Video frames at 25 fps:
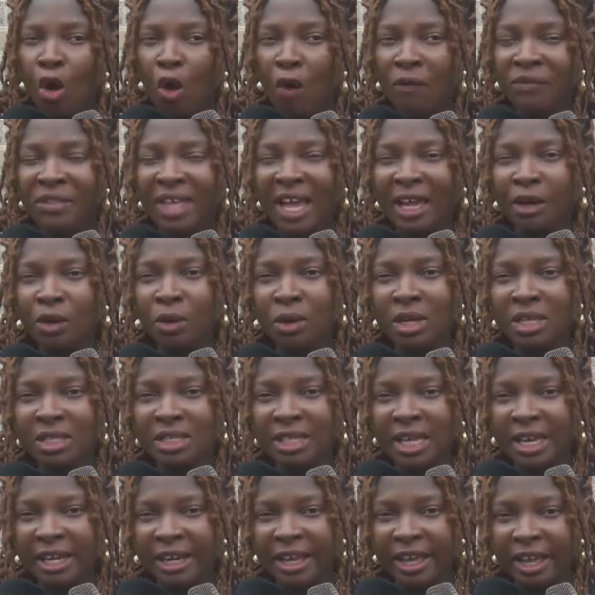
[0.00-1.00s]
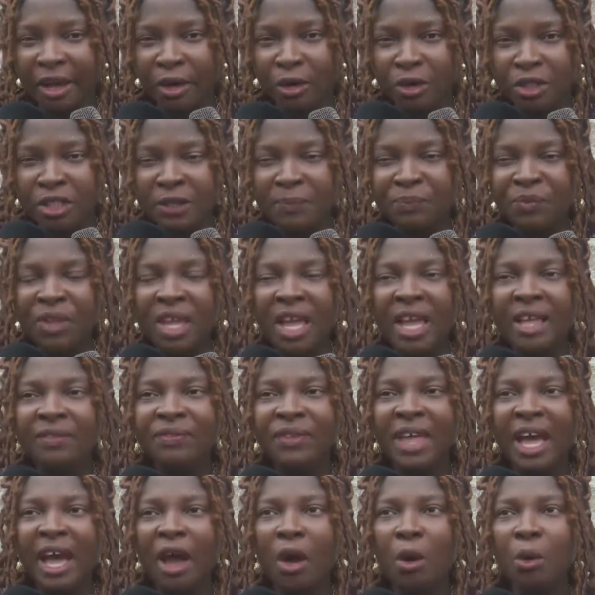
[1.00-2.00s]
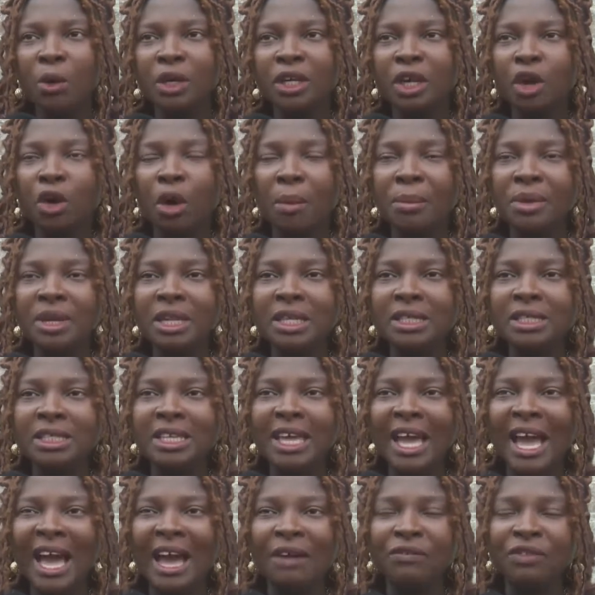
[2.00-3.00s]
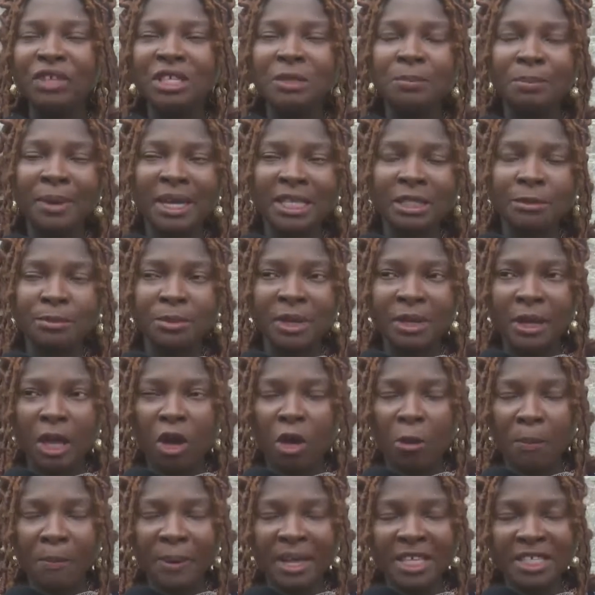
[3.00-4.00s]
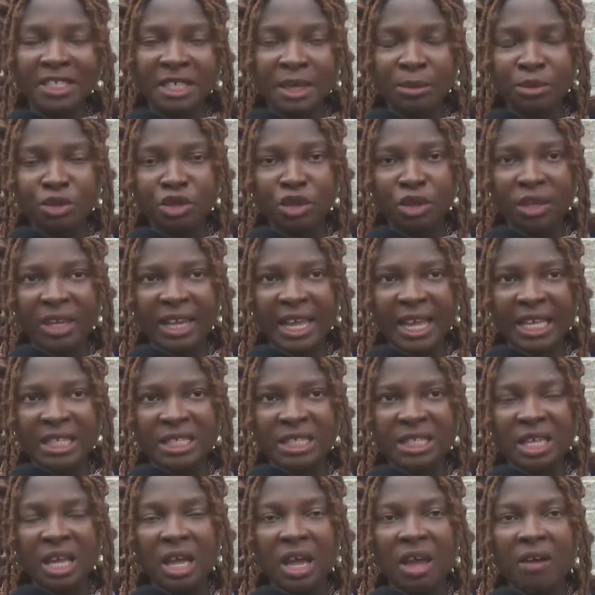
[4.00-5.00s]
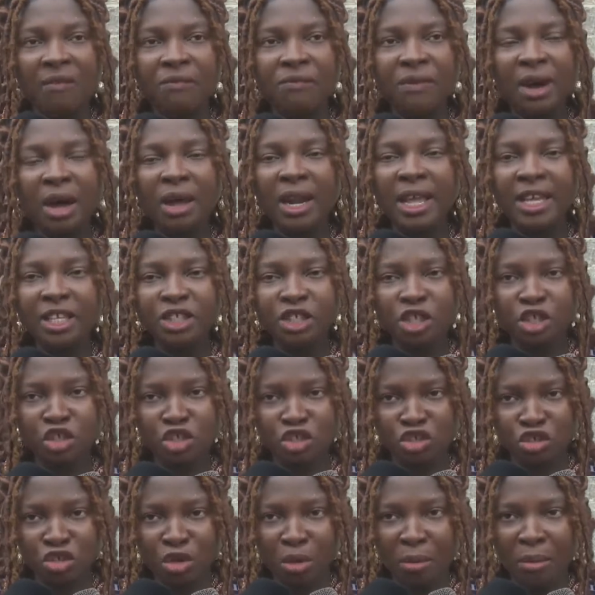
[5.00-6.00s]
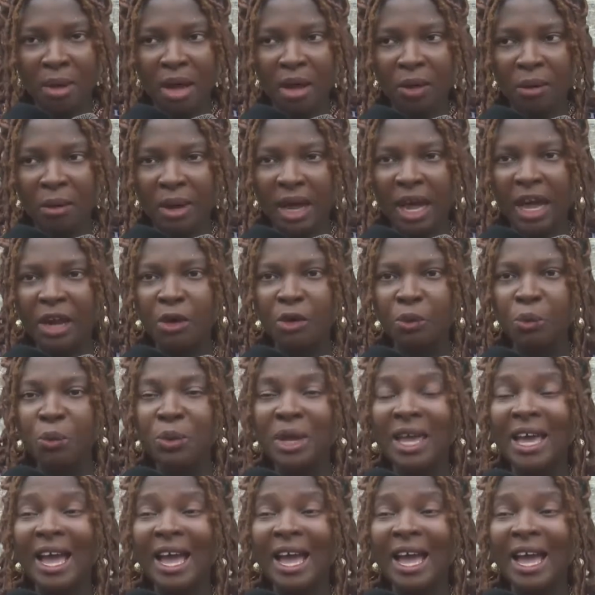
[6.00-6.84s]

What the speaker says: of the adolescent girls. Now, the community have this perception that violence is normal, and